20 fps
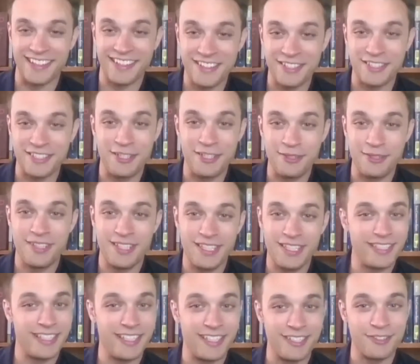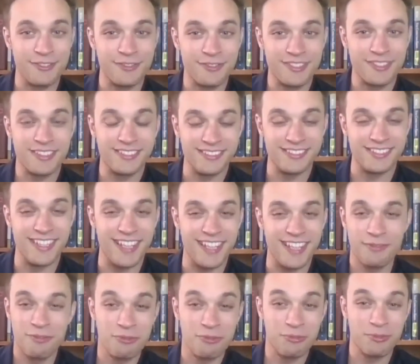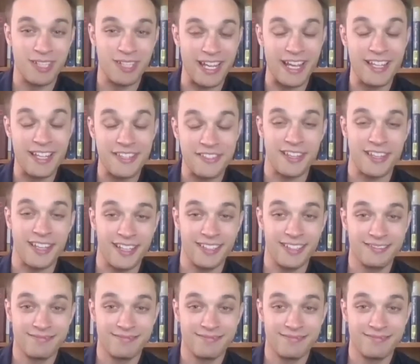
a unique gift. Not everyone has that.